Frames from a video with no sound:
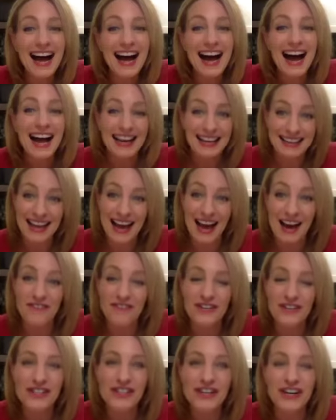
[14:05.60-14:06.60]
Yeah, for
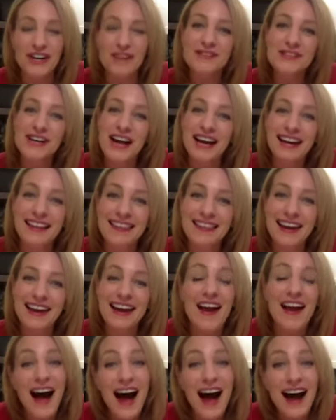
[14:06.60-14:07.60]
sure. I'm trying to think.
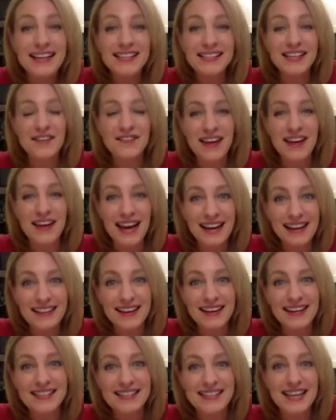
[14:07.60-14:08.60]
Honestly, if anything,
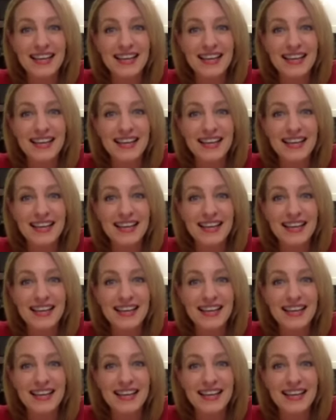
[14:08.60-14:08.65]
it's